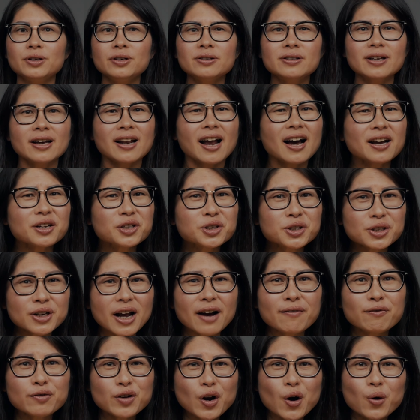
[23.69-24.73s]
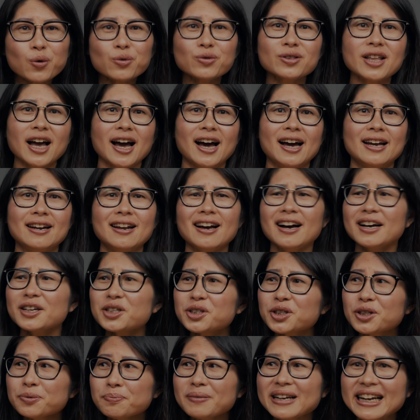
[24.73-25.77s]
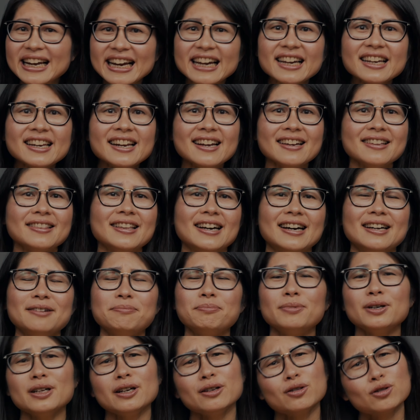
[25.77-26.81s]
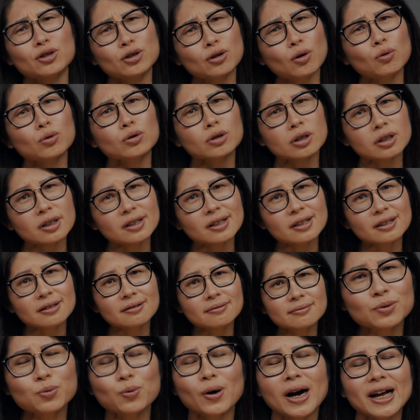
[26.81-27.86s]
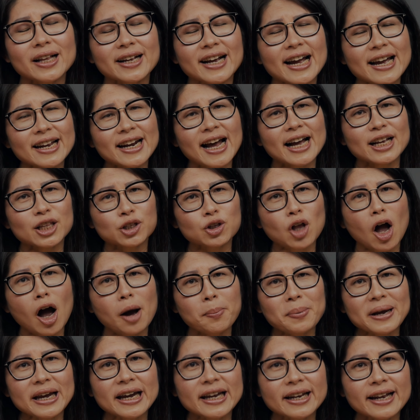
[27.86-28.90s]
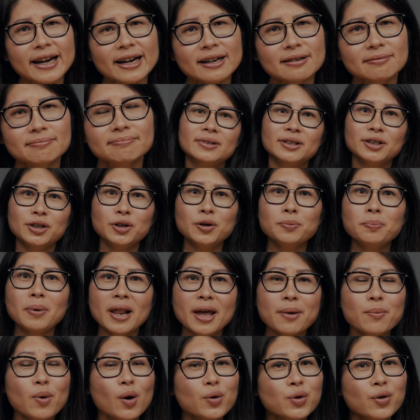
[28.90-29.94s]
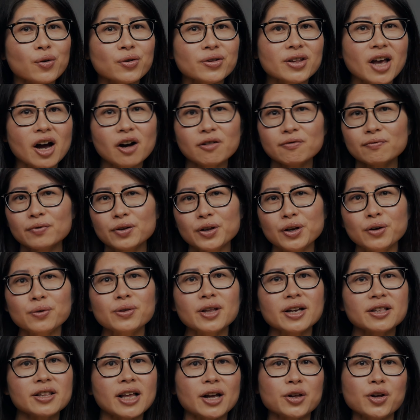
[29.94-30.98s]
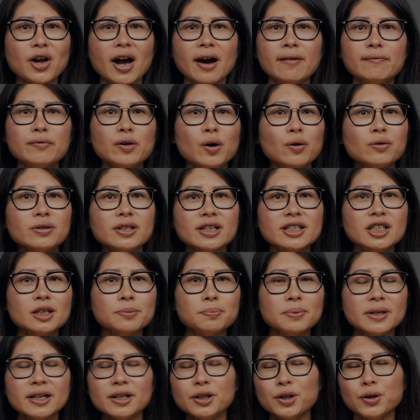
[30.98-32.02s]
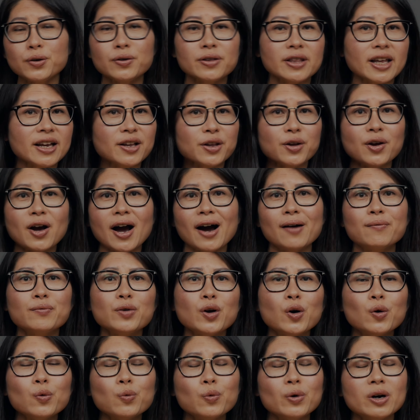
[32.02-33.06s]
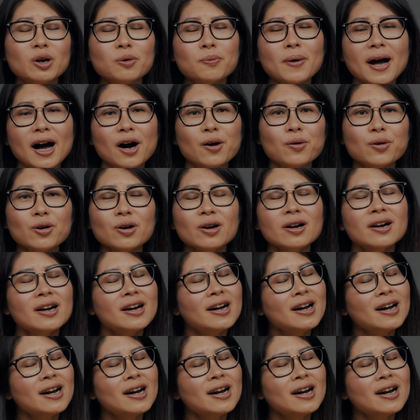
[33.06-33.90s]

You said, I should have known that. I shouldn't be eating that, but it's so good. Why can't I stop eating? You blame on yourself. You think that you have no discipline. You think you have no willpower.